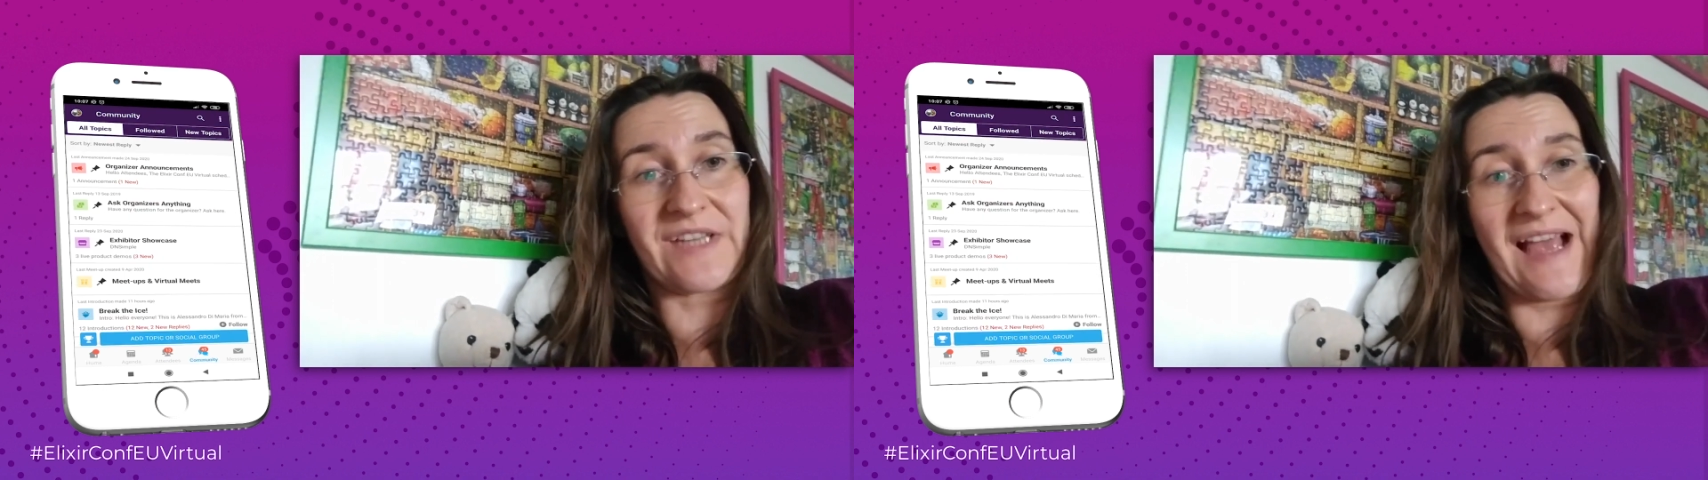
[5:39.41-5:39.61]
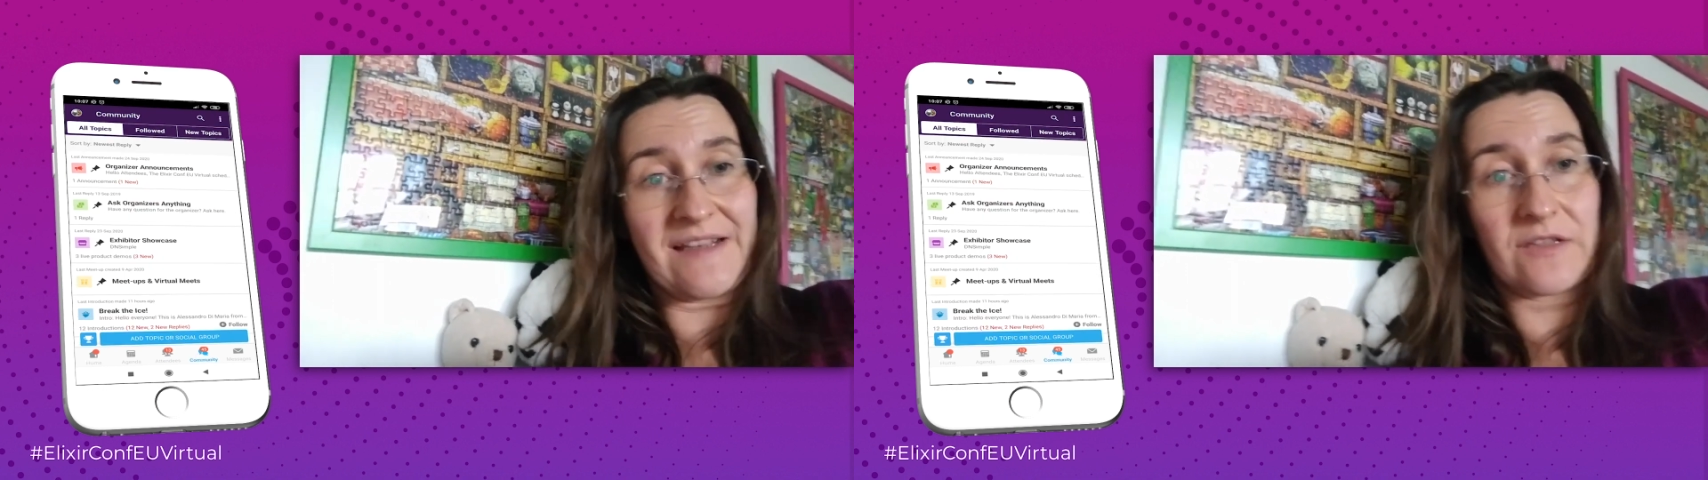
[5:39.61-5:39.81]

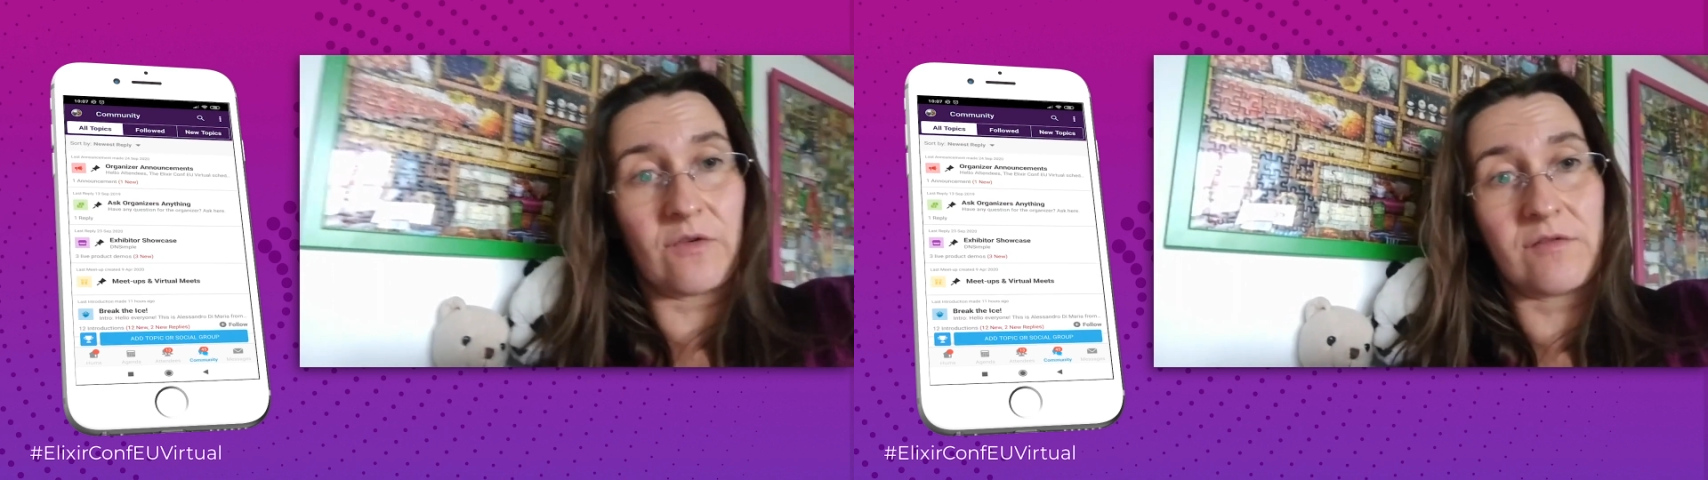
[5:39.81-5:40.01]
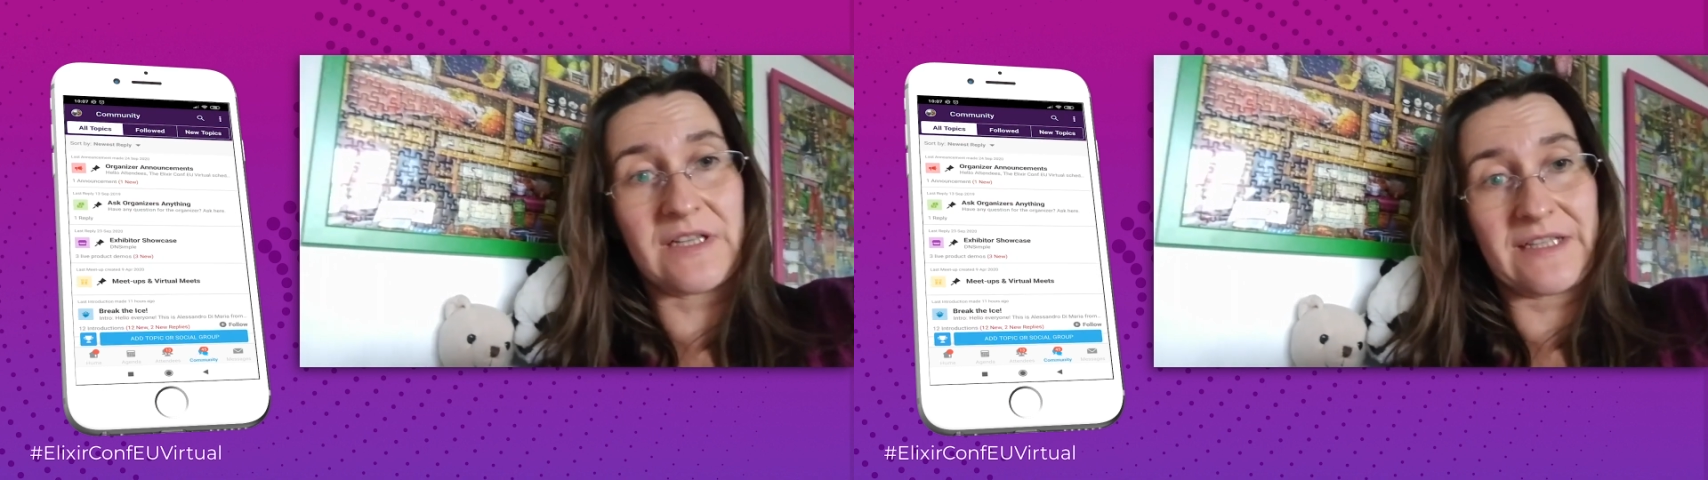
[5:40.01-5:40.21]
Ask
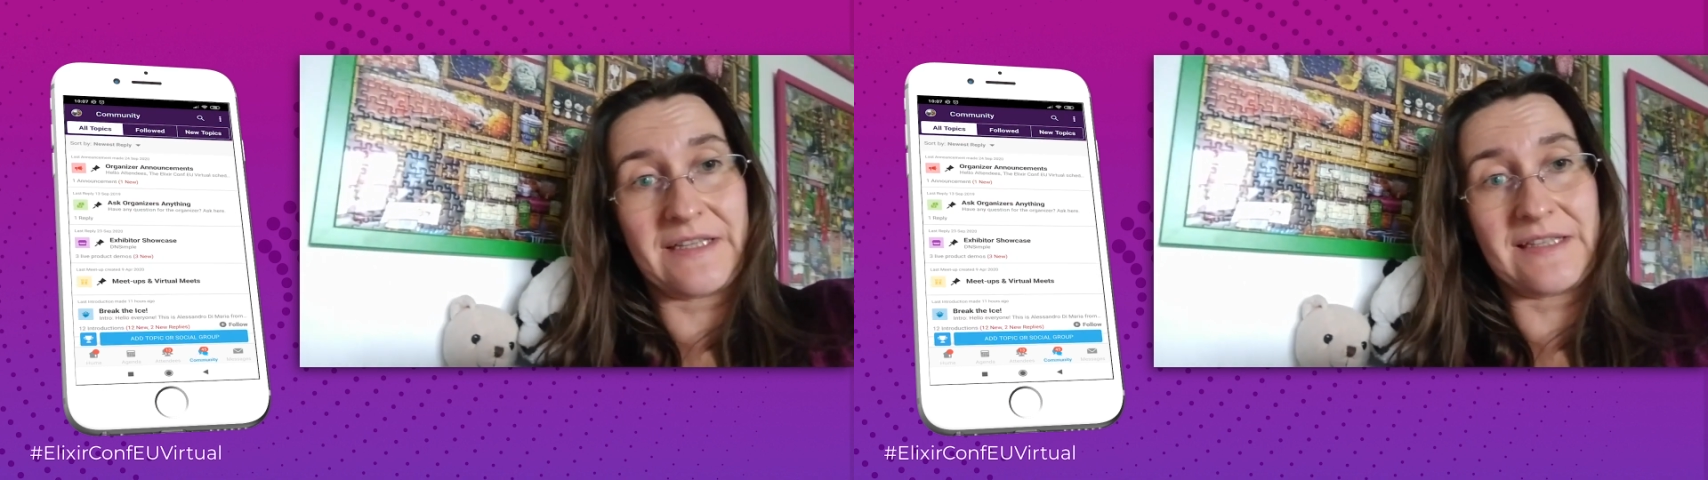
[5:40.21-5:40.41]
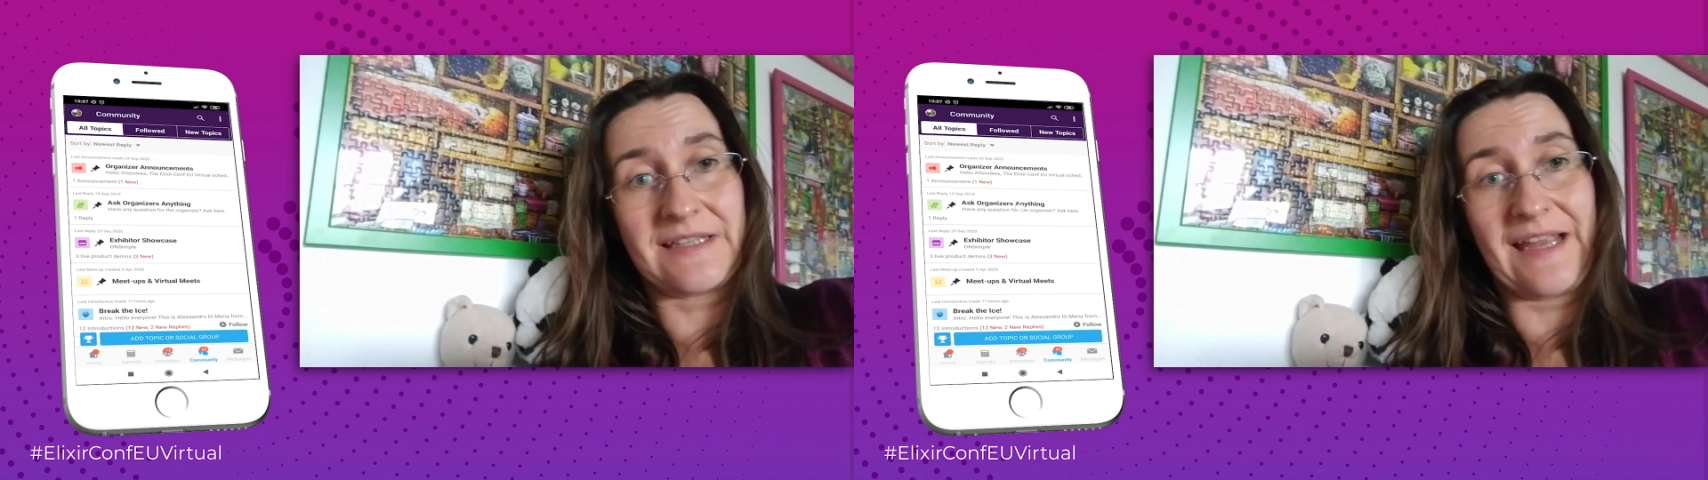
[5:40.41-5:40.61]

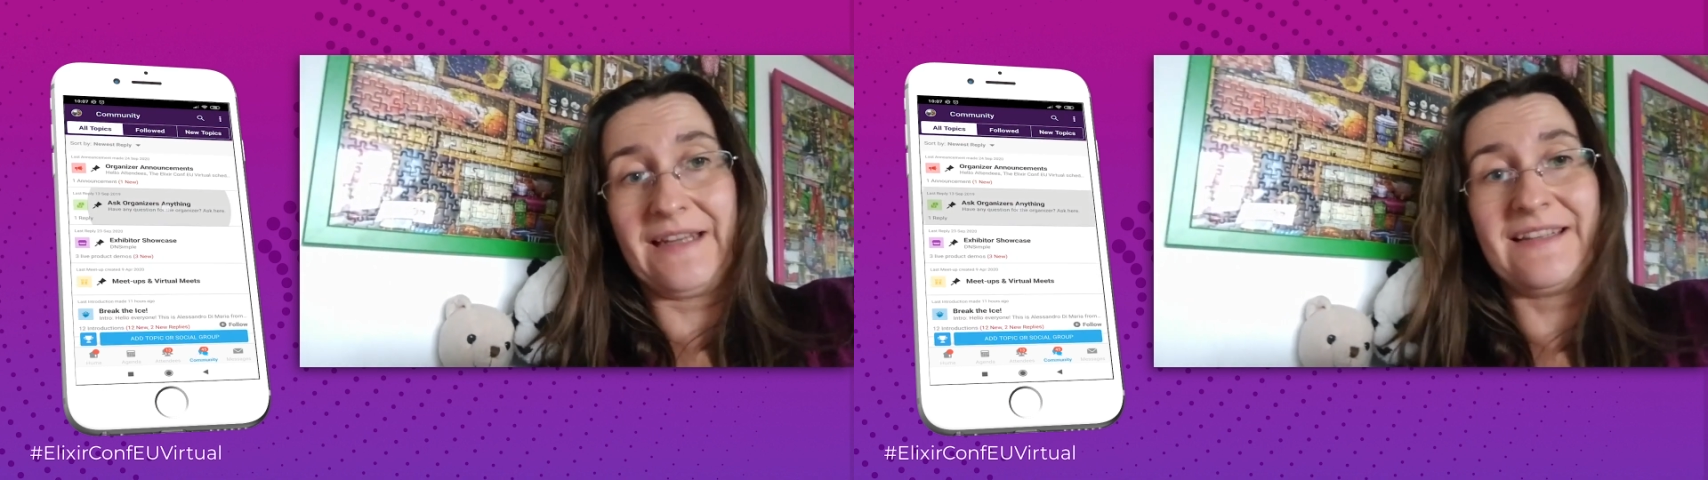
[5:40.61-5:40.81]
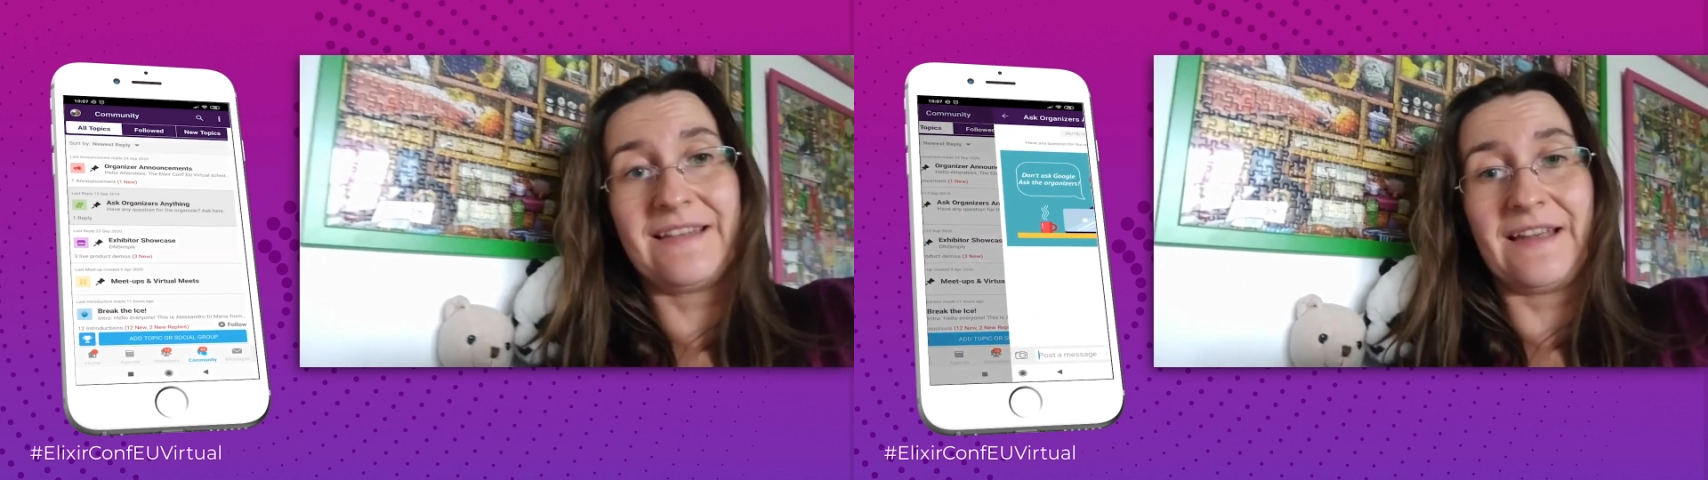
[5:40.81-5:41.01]
Organizers
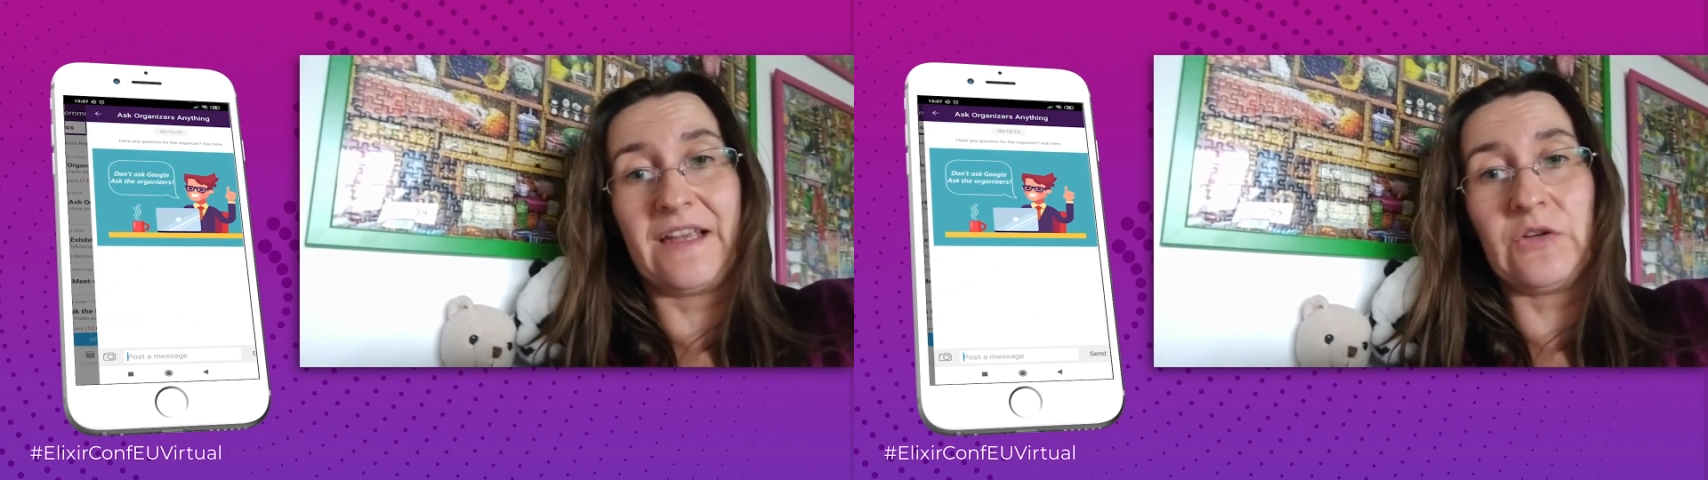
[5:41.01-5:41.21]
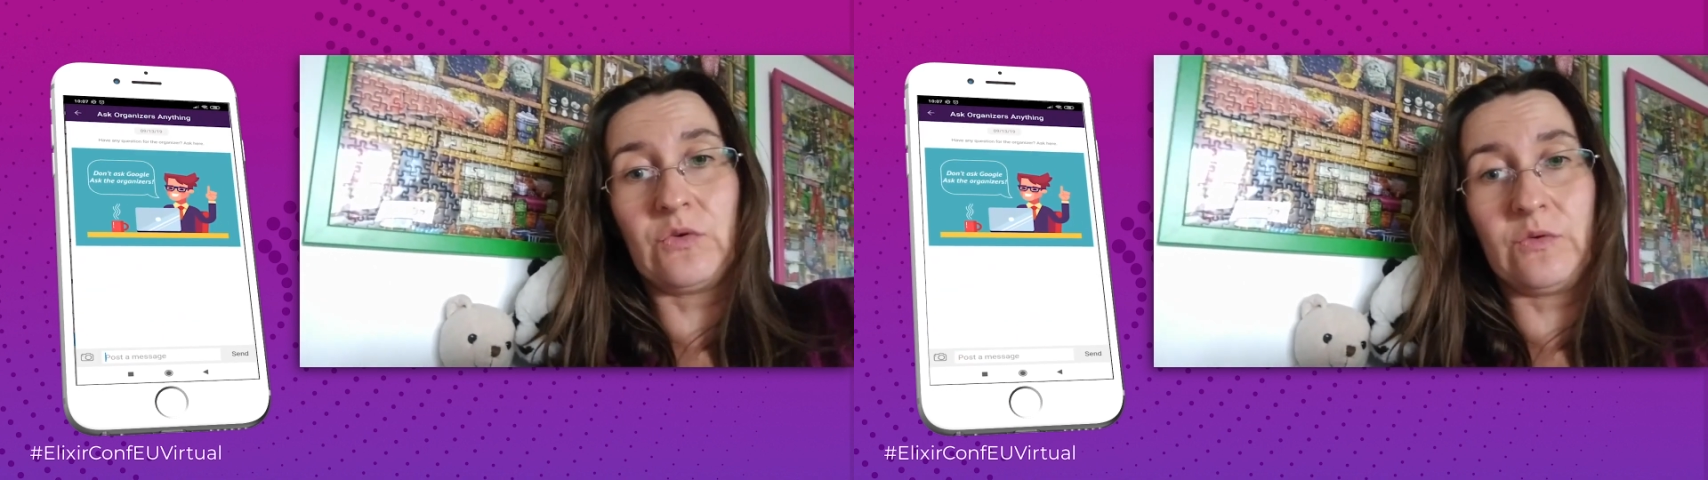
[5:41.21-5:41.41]
Anything
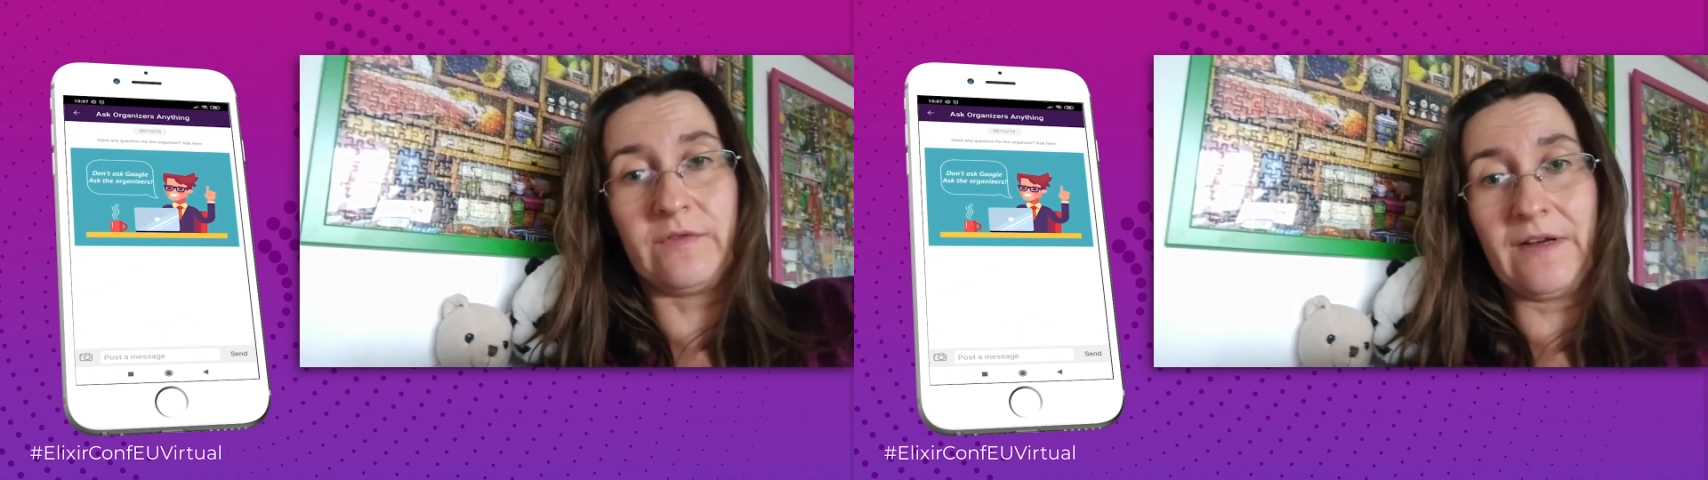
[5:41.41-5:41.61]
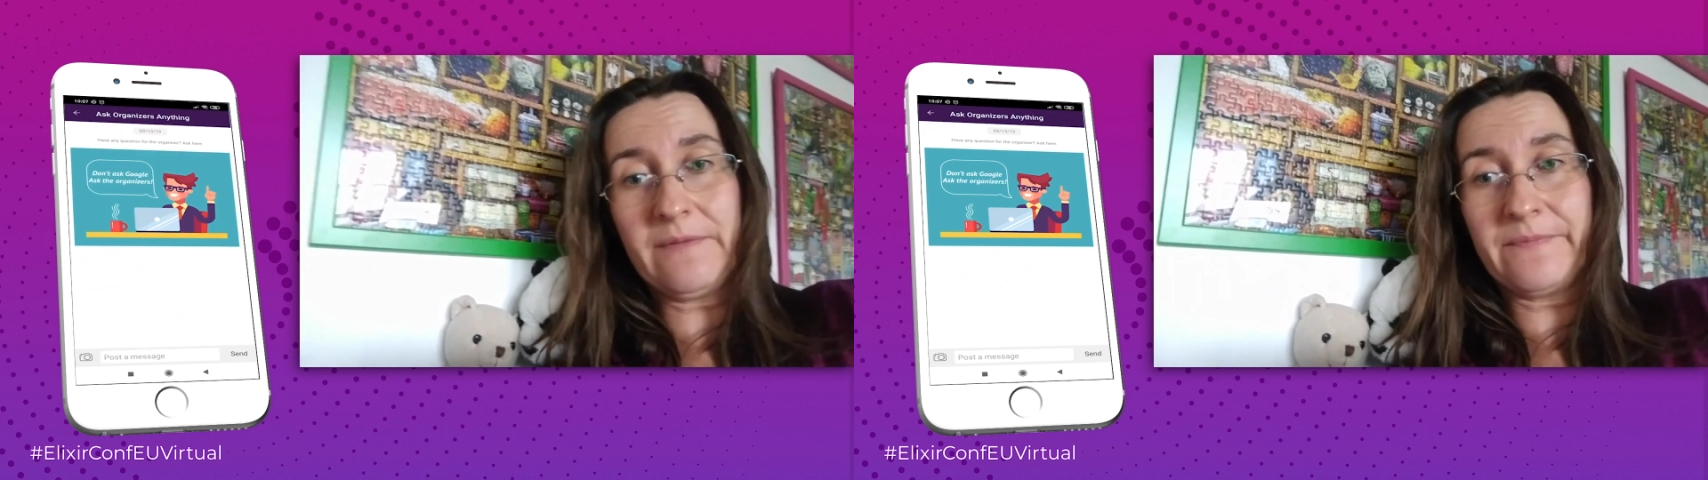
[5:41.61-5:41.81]
in Whova.